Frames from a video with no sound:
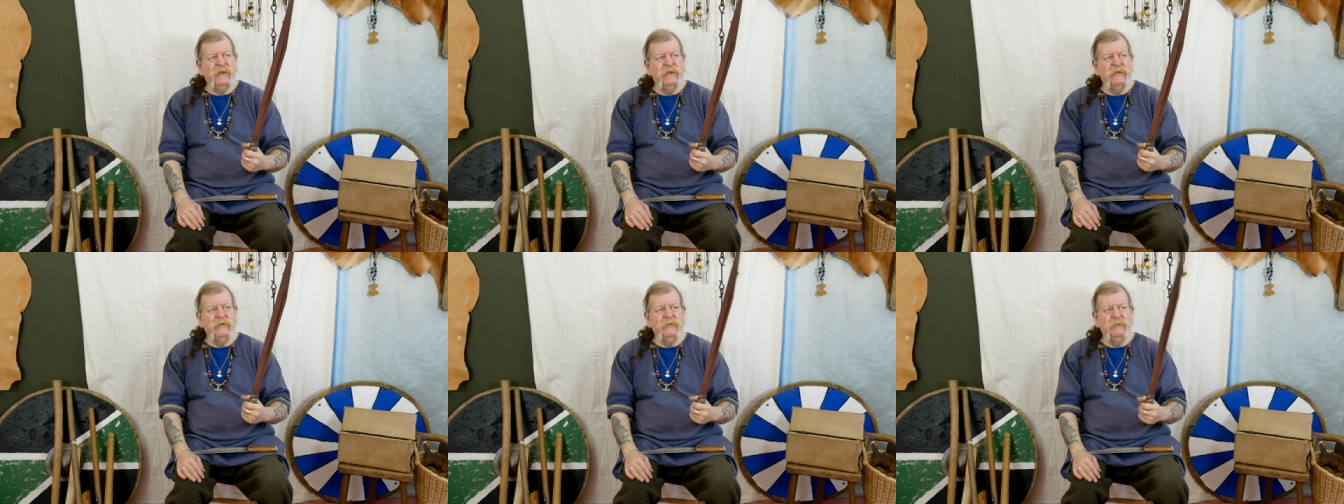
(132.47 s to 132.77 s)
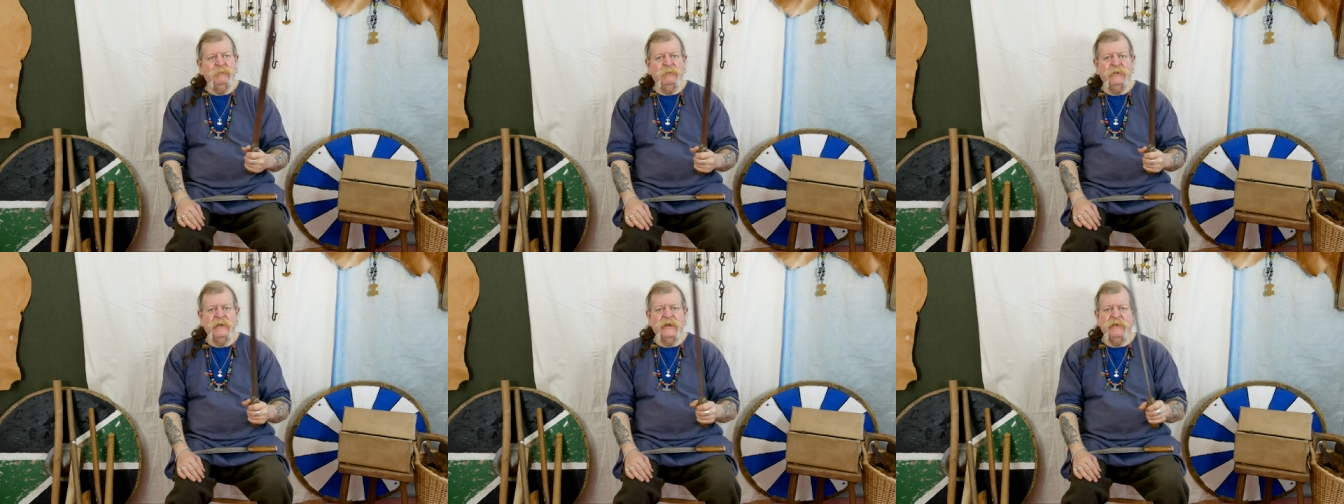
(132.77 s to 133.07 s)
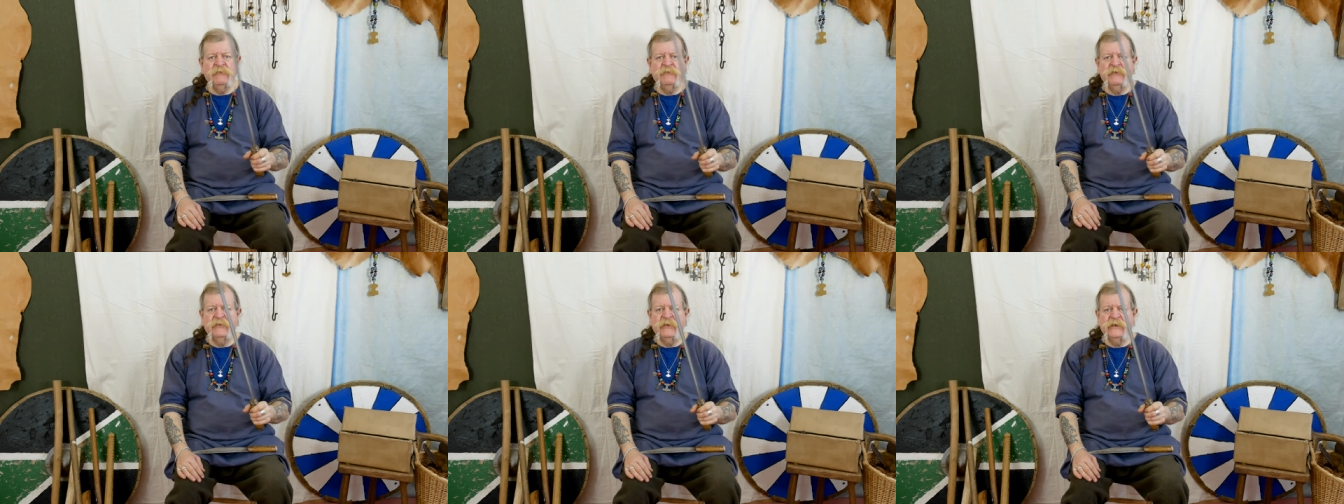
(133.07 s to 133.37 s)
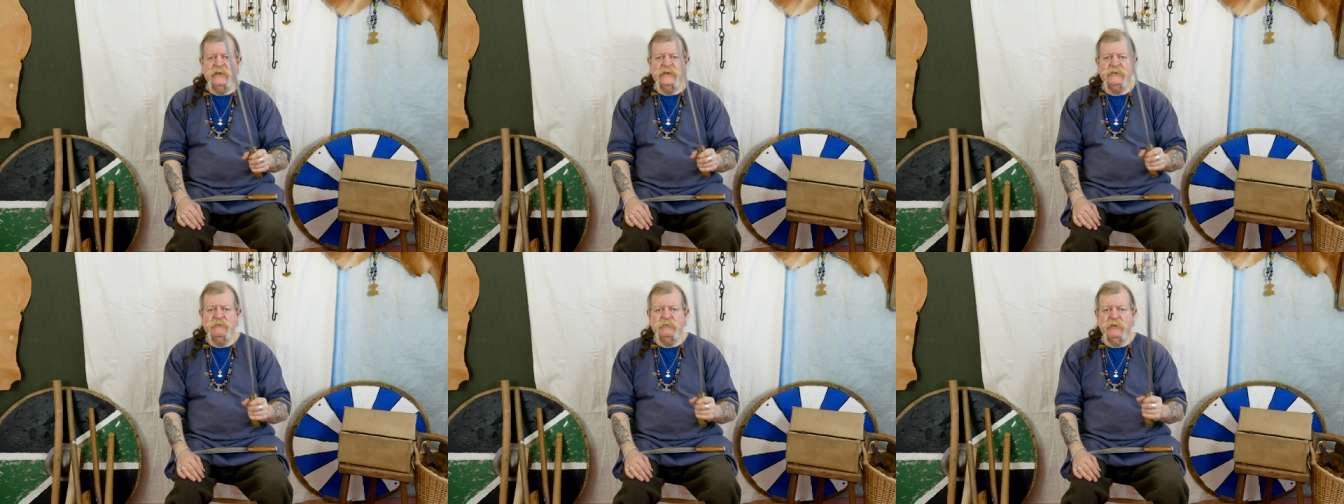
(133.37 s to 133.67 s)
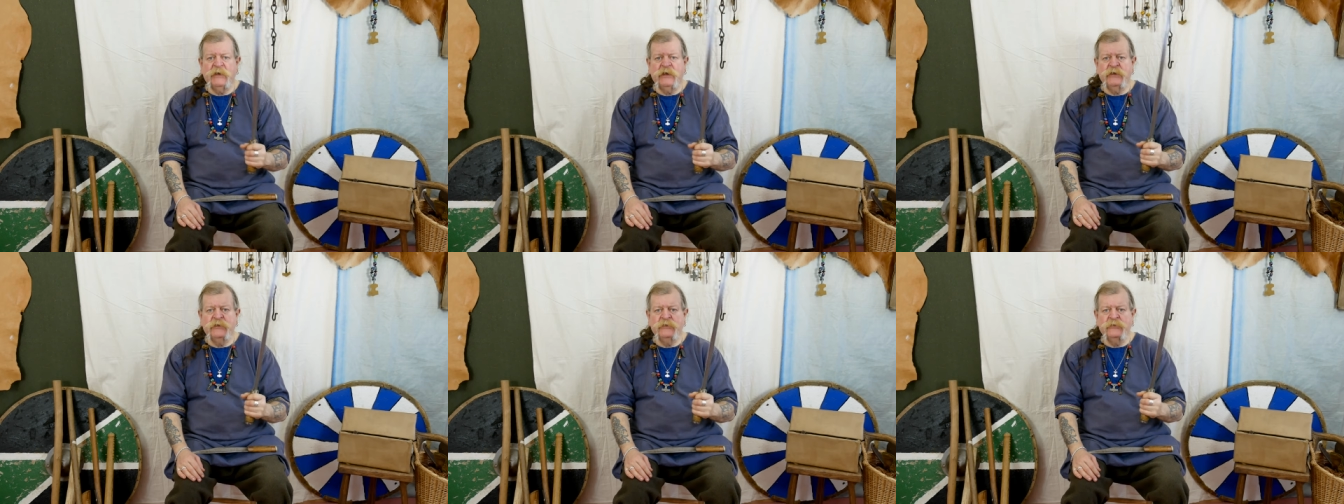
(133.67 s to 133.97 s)
you'd be given this
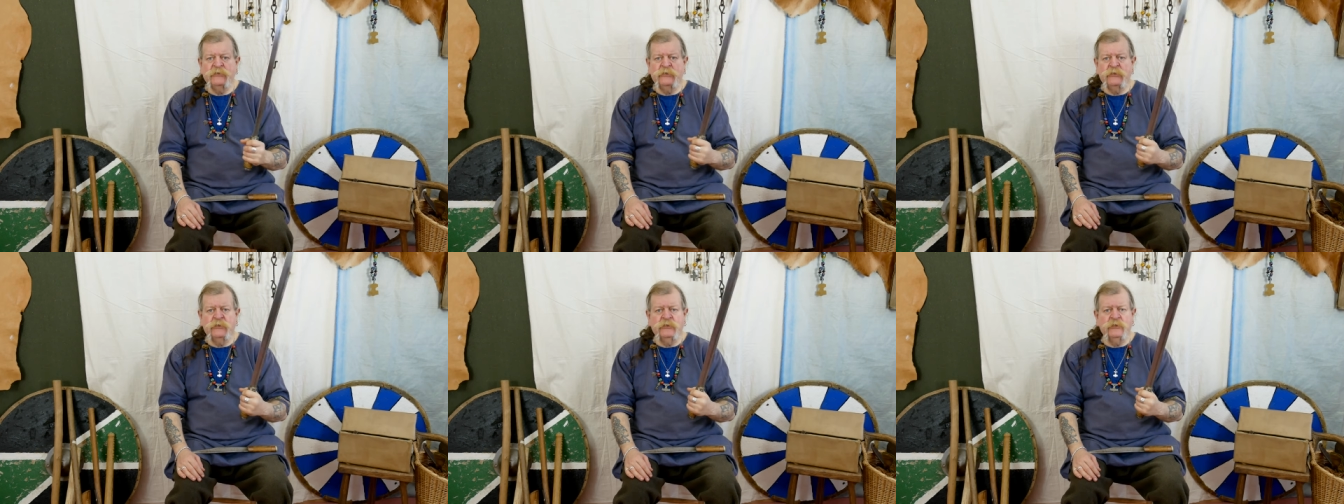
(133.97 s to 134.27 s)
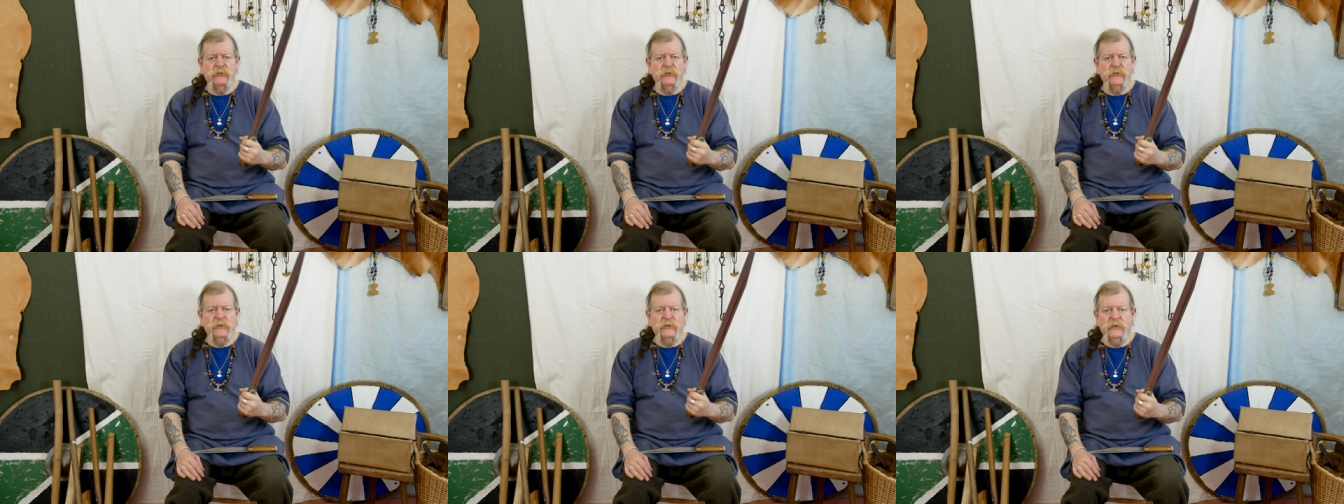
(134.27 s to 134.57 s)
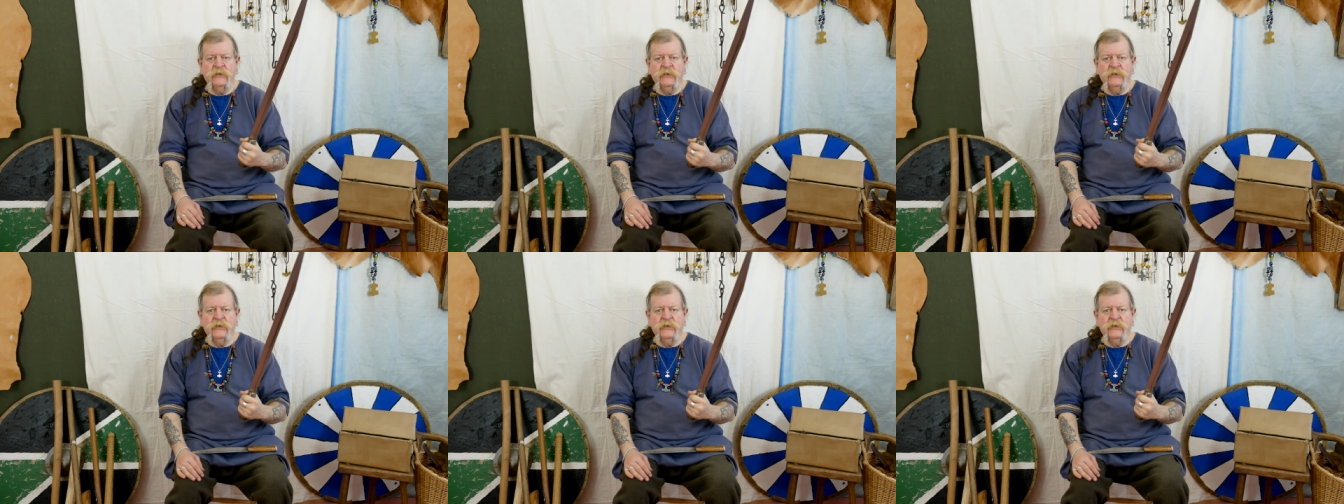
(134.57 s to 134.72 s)
by your lord